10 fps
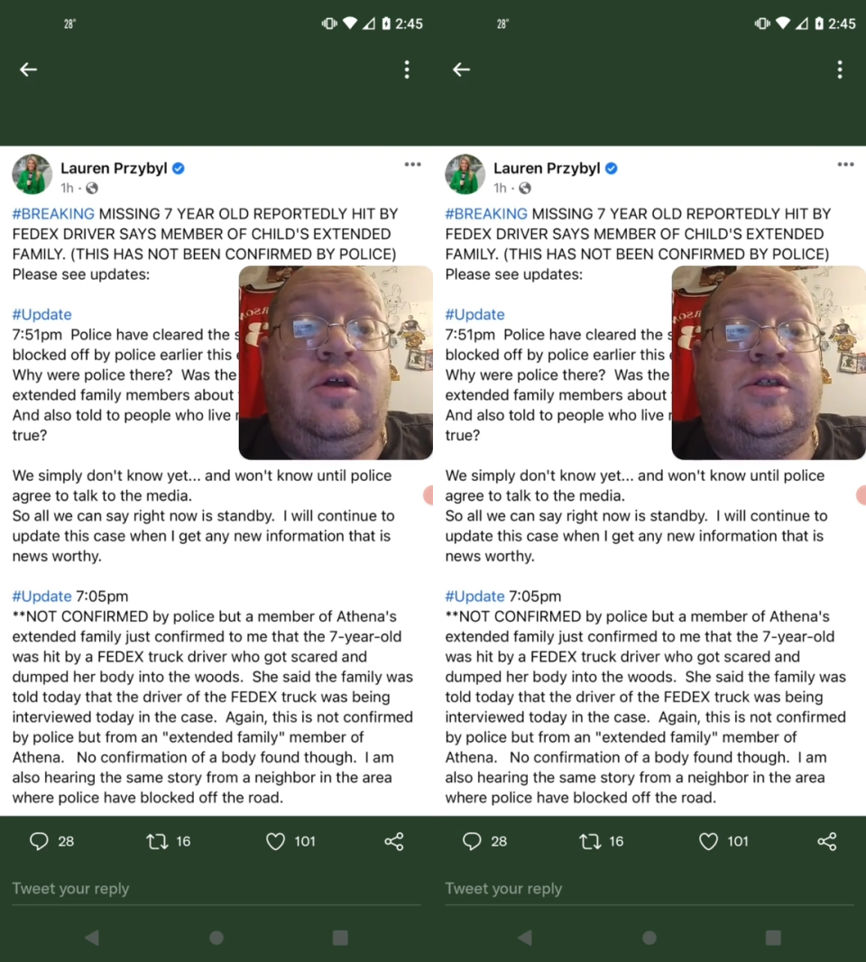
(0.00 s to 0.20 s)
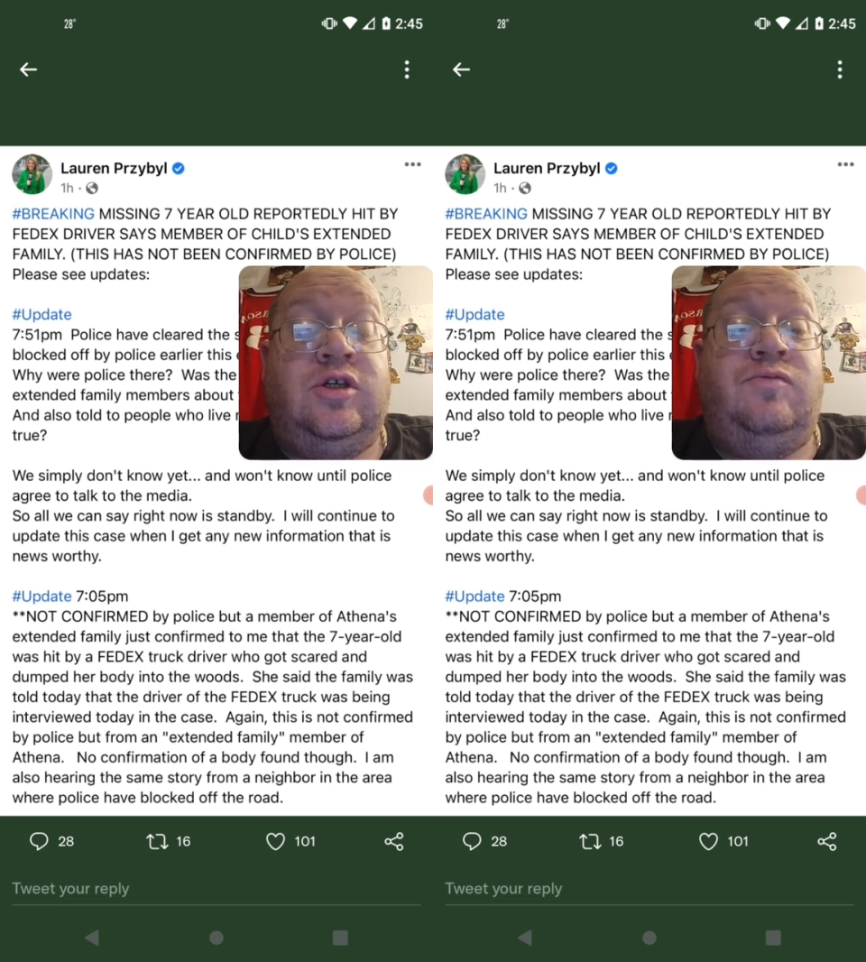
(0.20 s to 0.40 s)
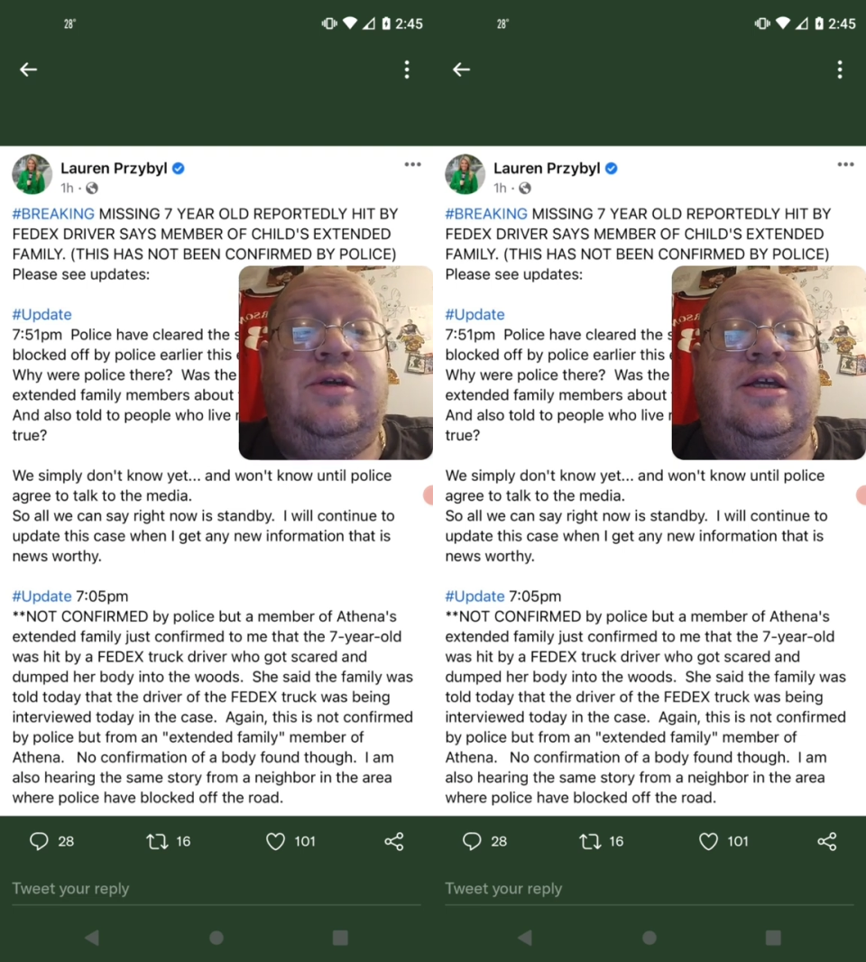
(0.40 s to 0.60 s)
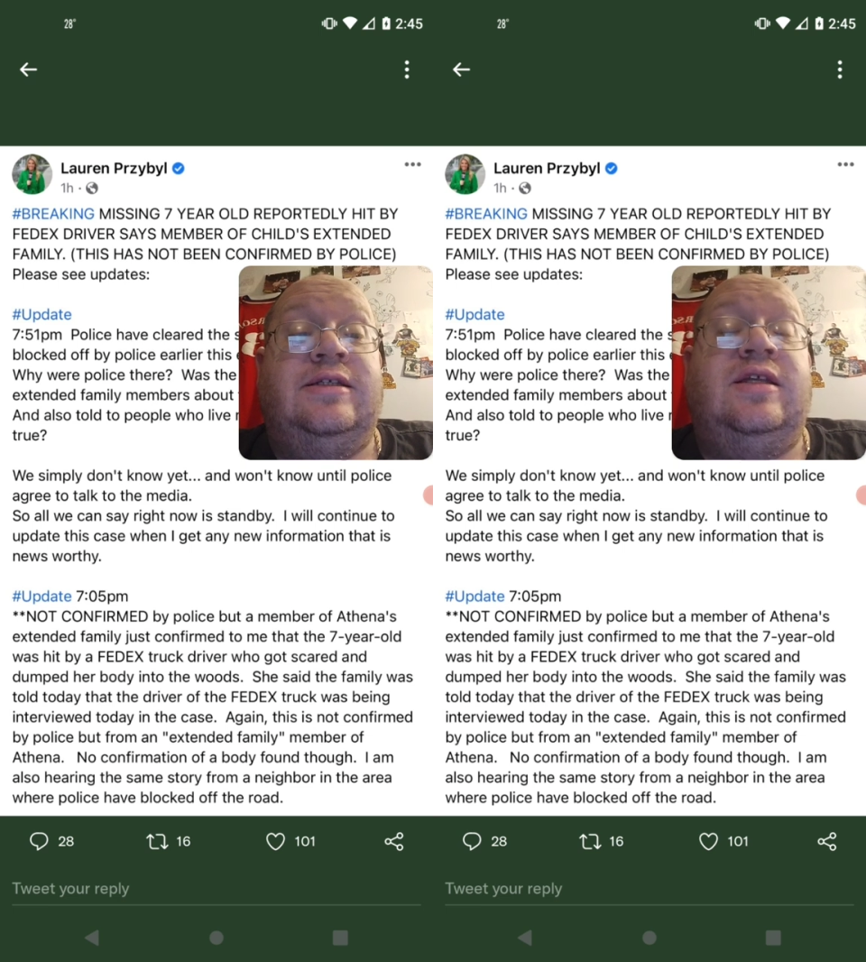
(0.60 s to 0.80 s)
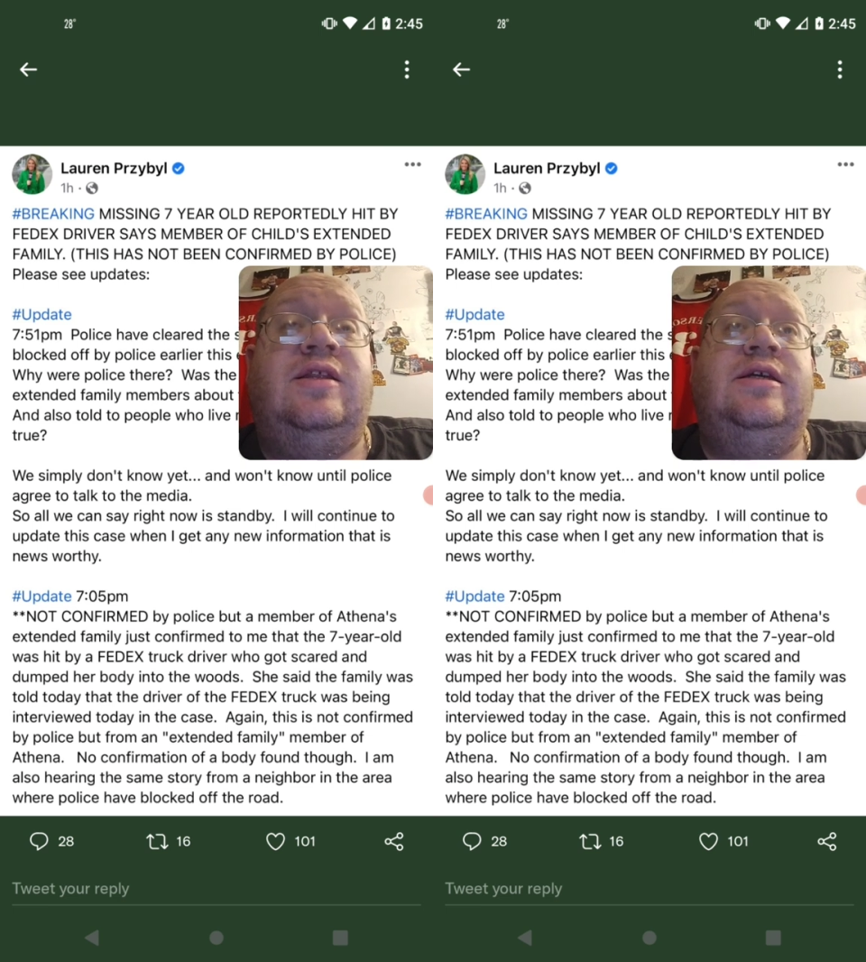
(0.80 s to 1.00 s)
also
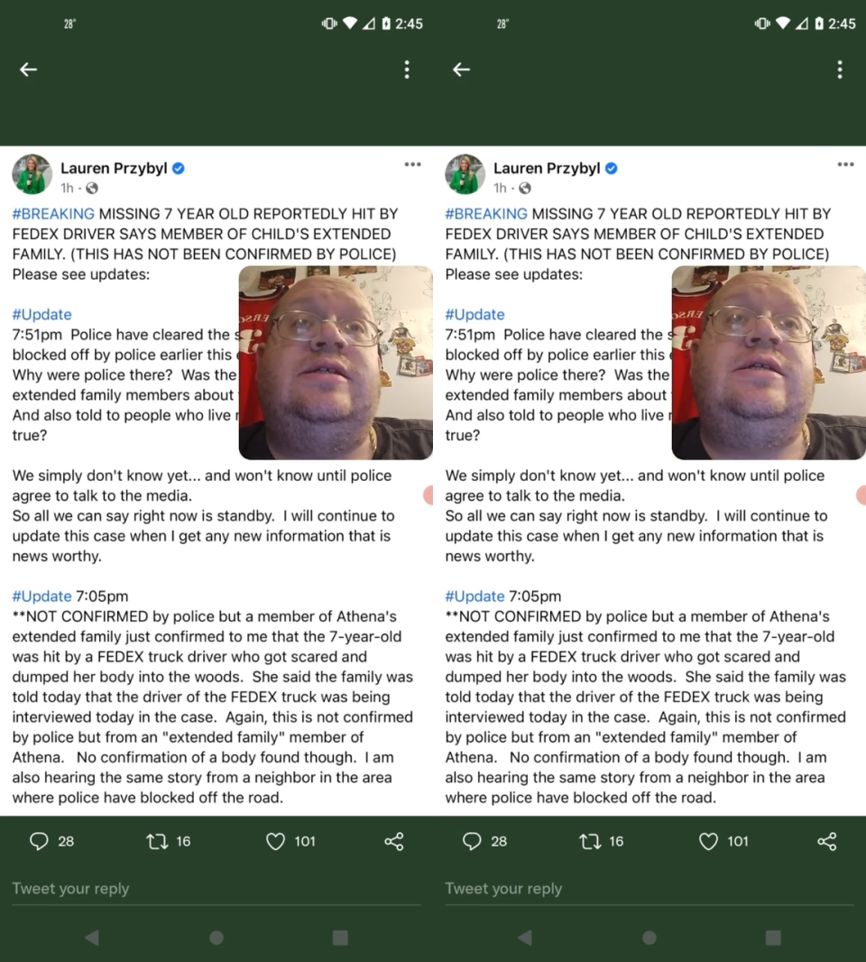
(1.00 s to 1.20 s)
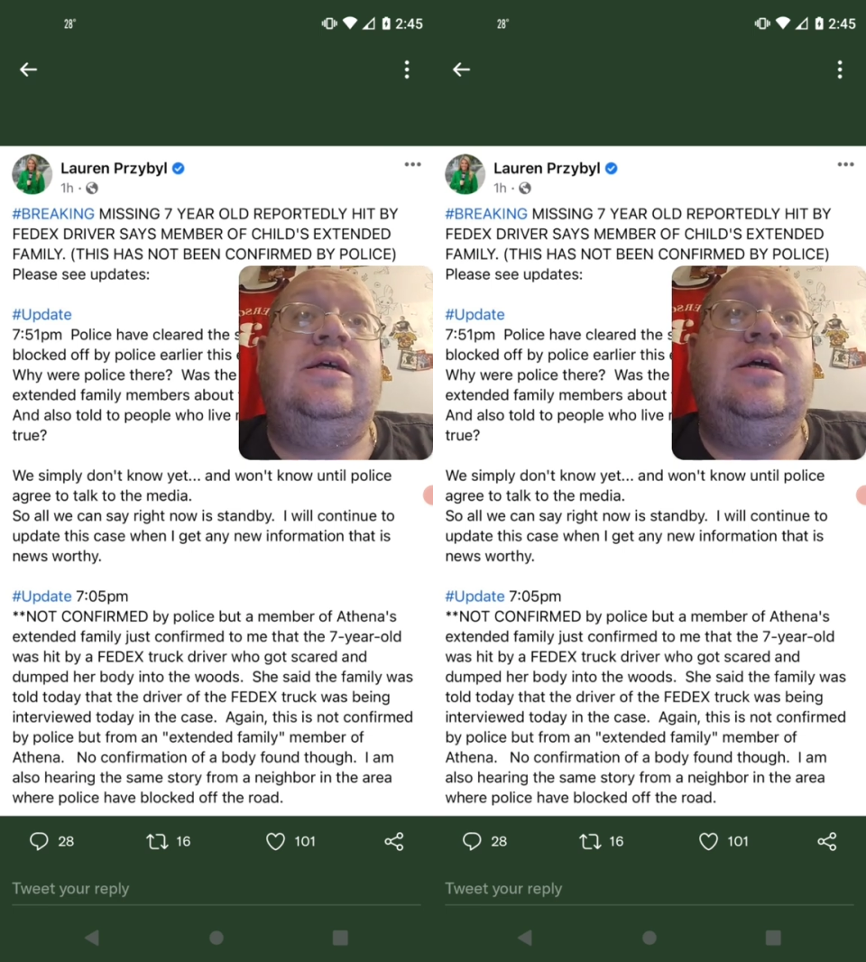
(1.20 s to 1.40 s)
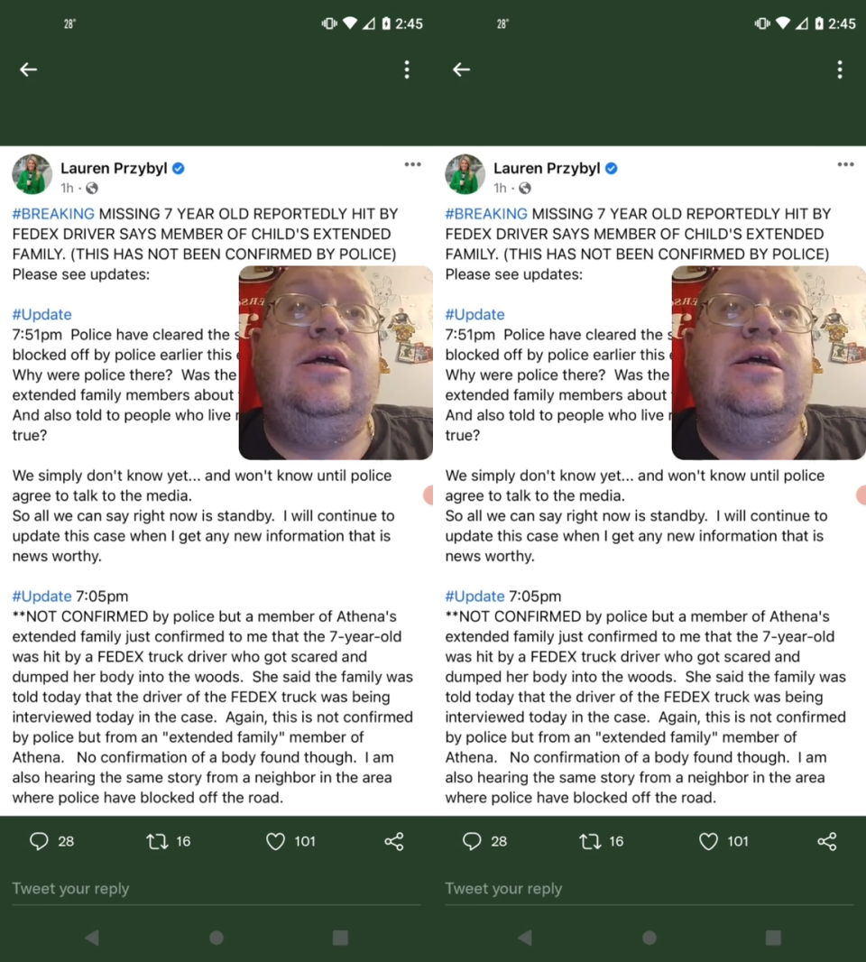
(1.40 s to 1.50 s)
because of this.